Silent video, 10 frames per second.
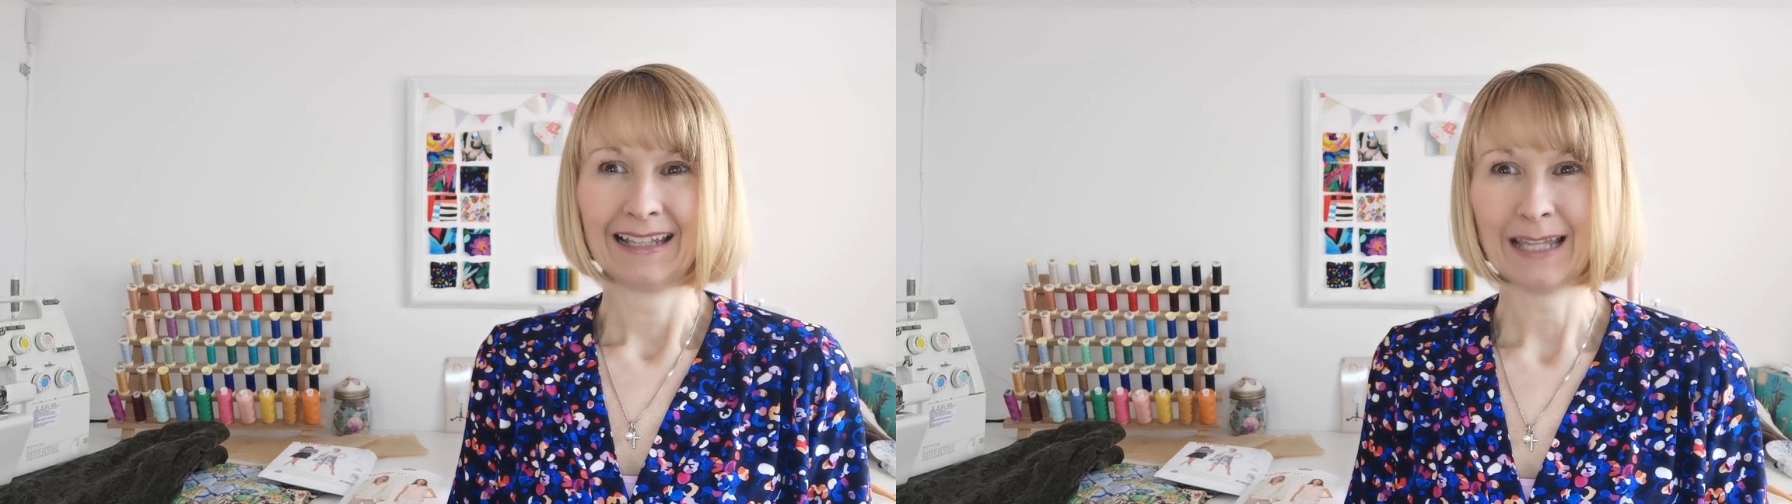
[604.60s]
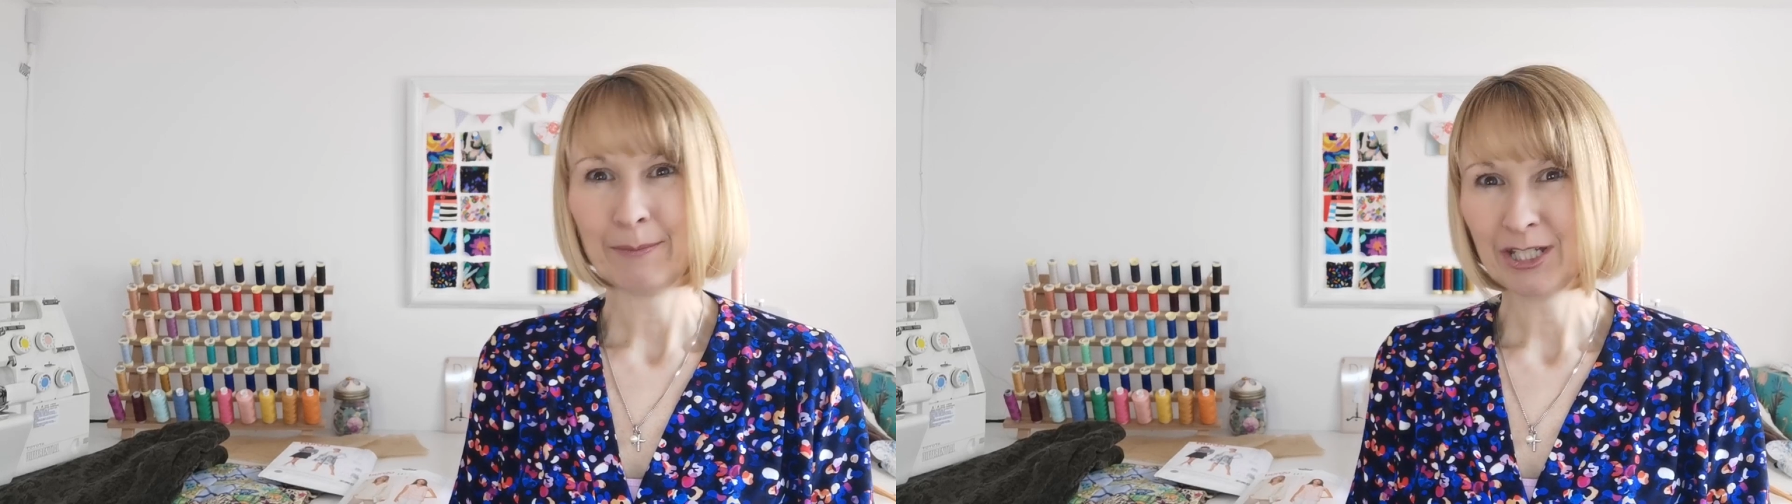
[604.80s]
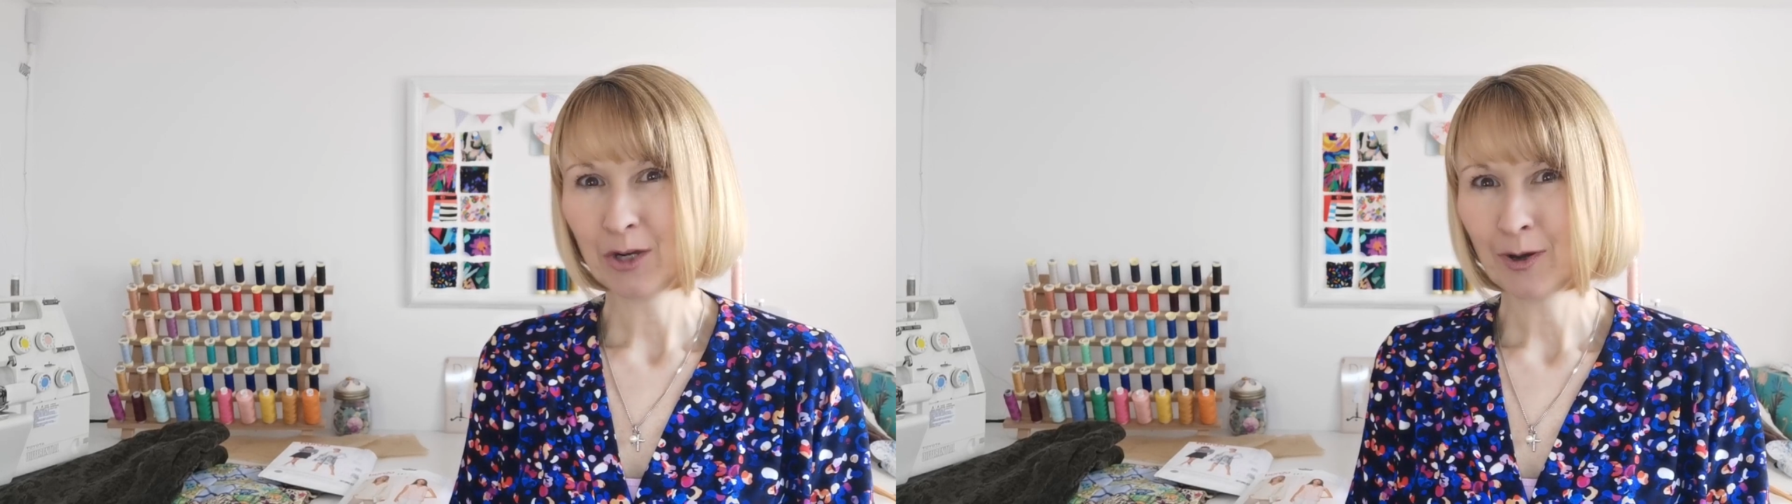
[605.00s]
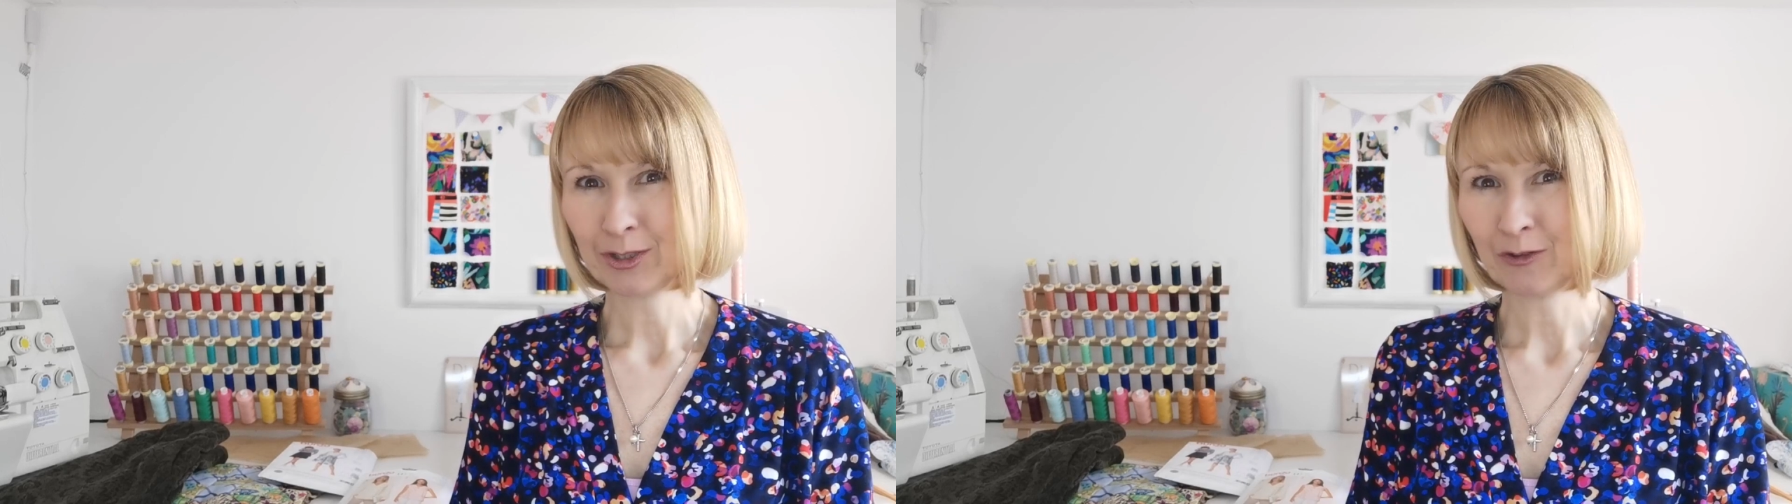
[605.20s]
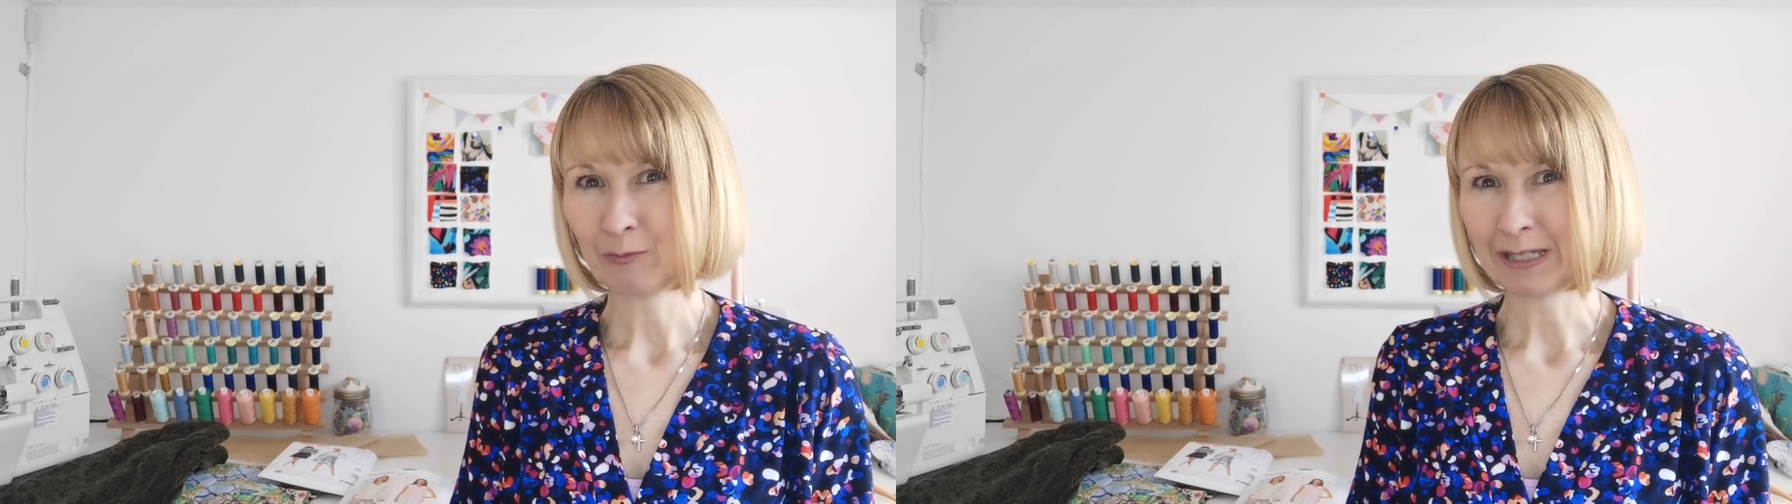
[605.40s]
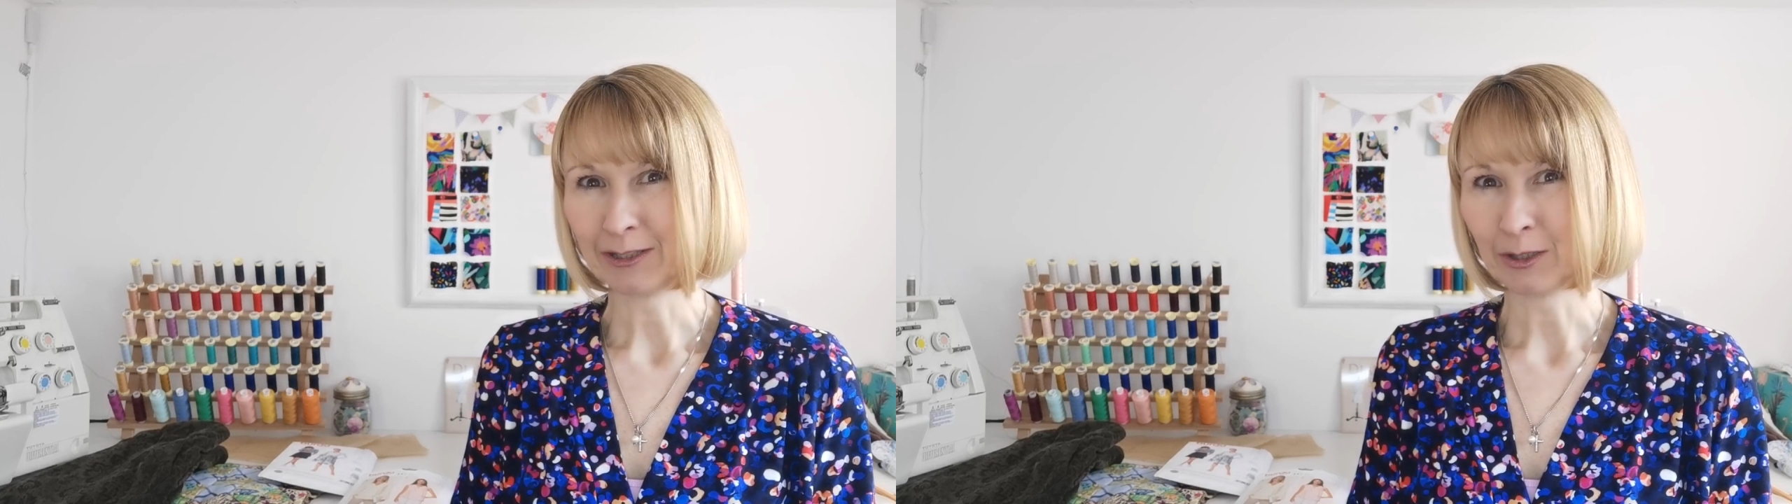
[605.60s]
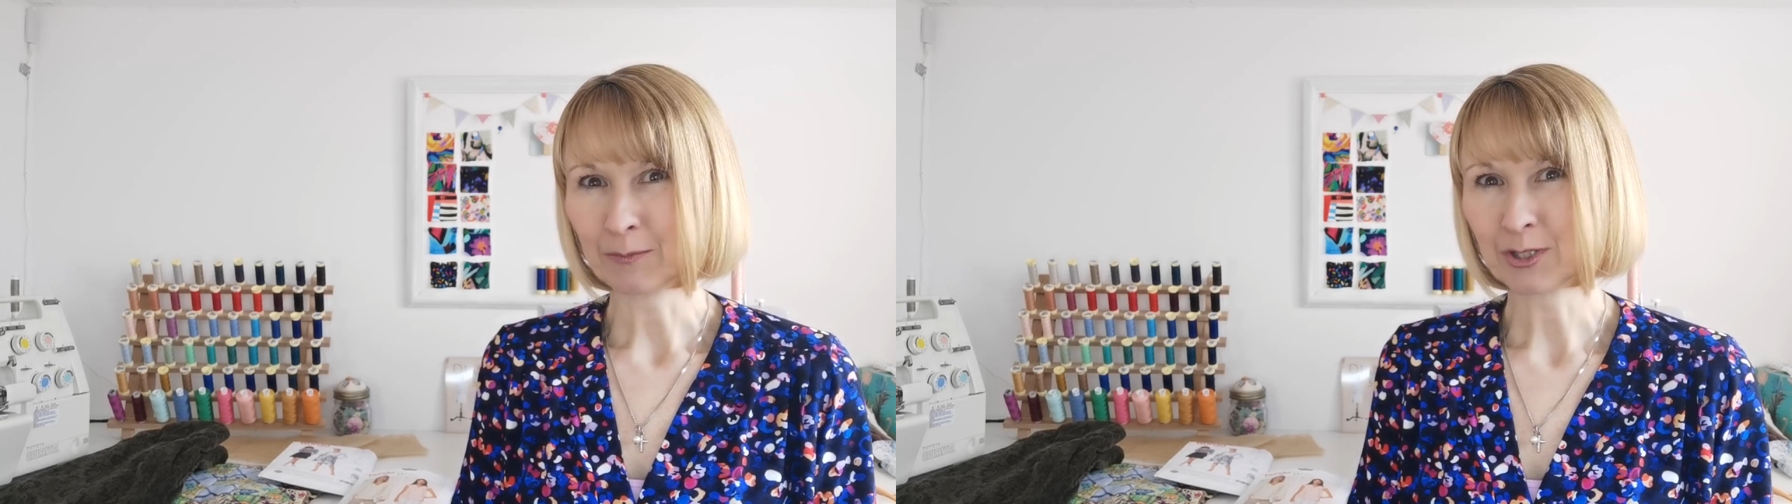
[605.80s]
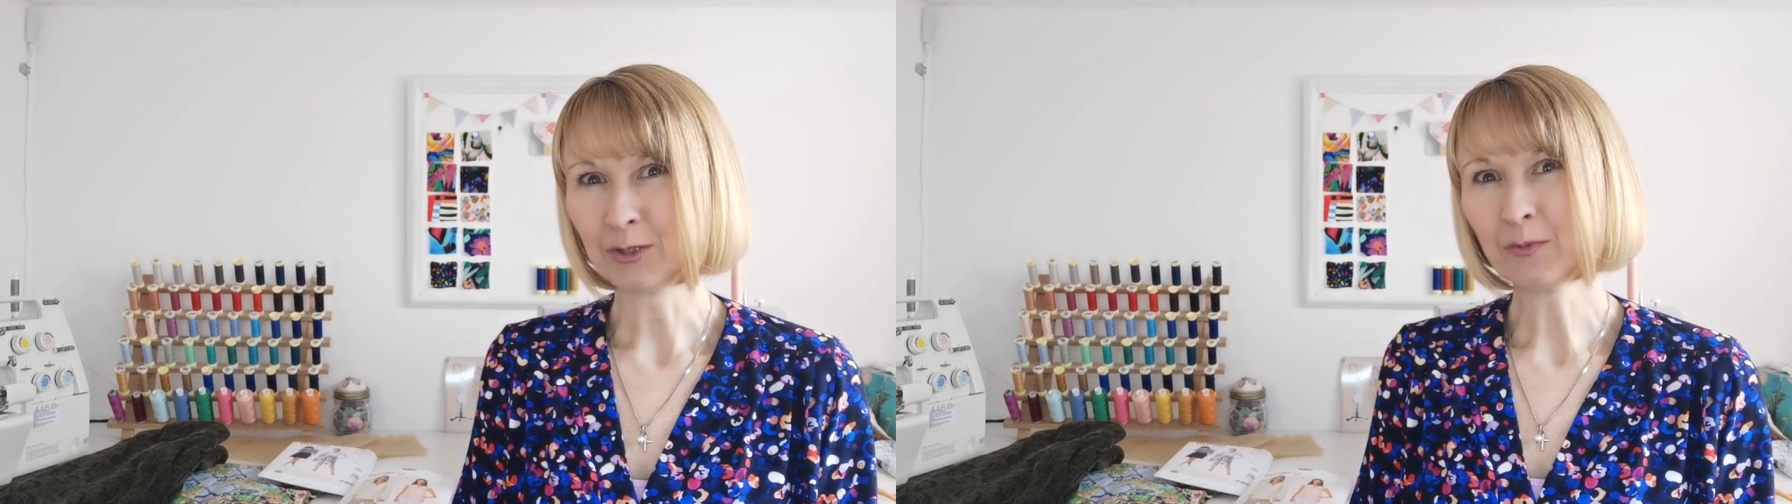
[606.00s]
Let me know what you've been
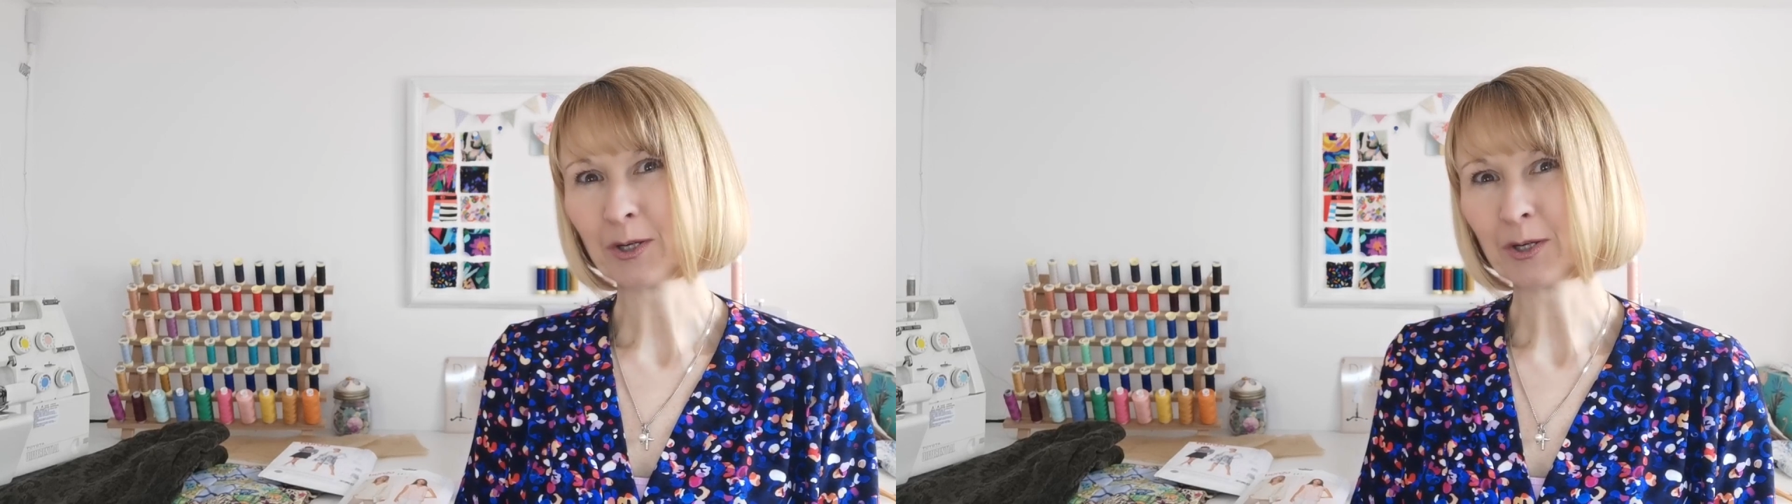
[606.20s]
up to,